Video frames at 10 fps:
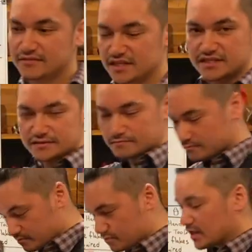Just
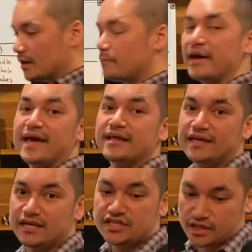pay
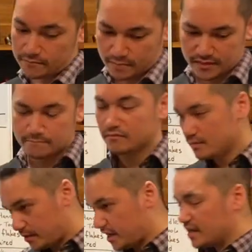attention.
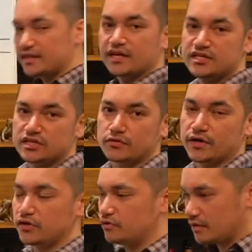Pay attention to
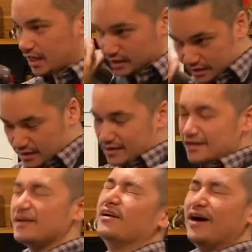what you do.
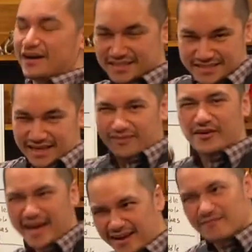I was like,
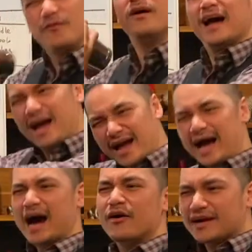okay,
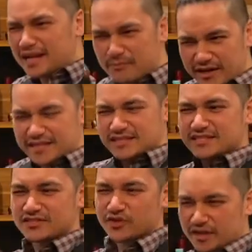how can I make
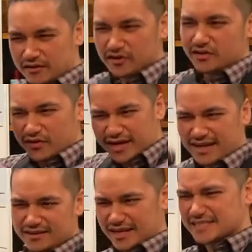this drink good? Okay,
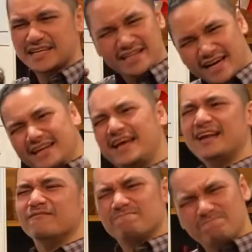is it done
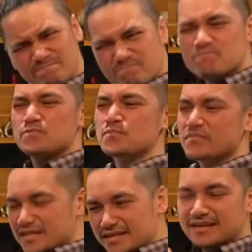yet? Hmm?
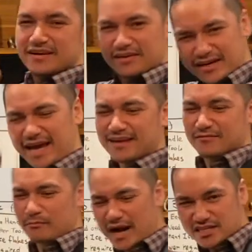Okay,
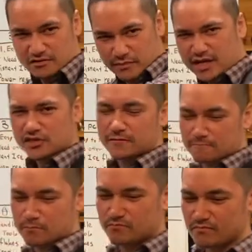passion, passion.
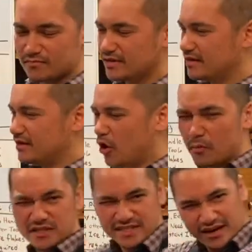
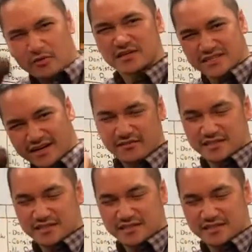Almost there, almost there,